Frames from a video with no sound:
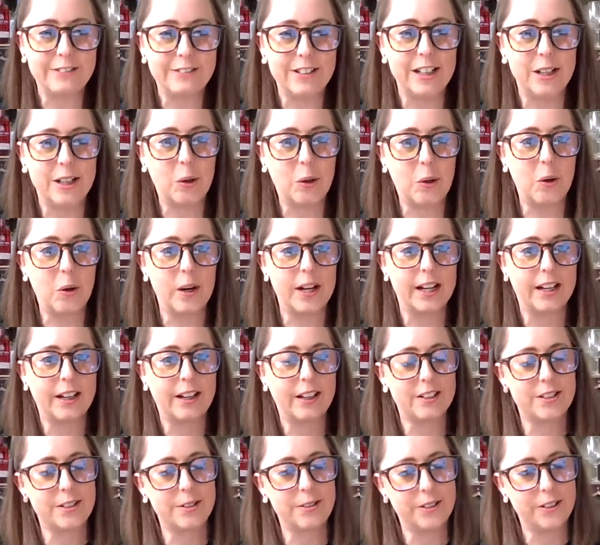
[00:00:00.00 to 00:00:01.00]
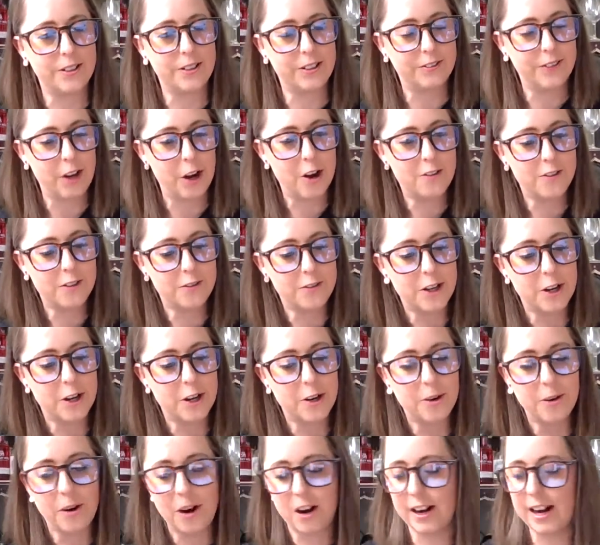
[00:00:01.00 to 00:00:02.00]
really quick sort of
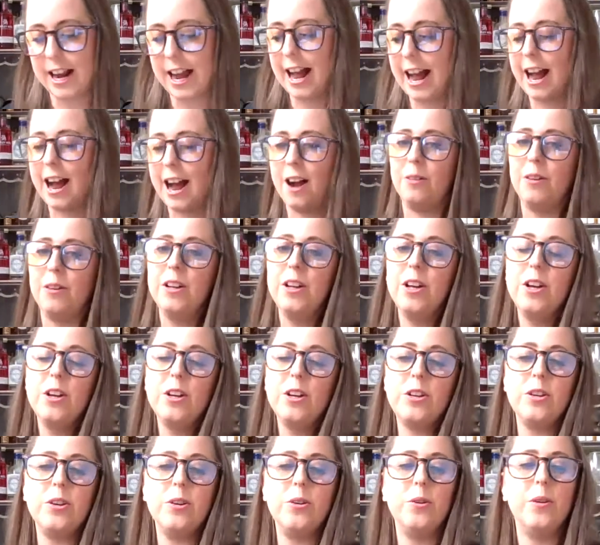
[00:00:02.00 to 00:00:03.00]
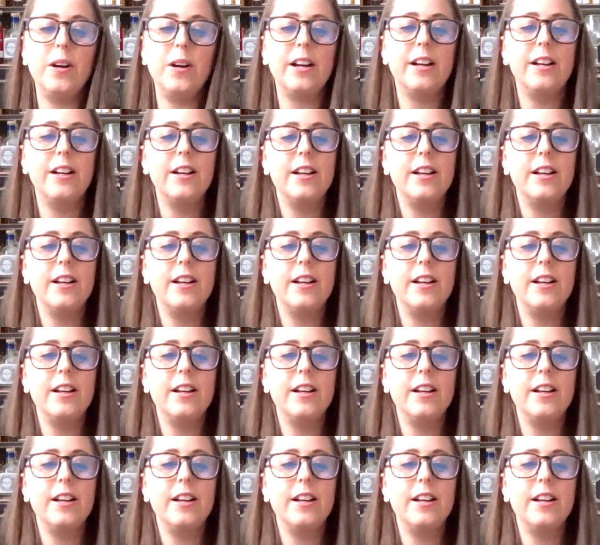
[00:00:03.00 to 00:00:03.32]
overview on how you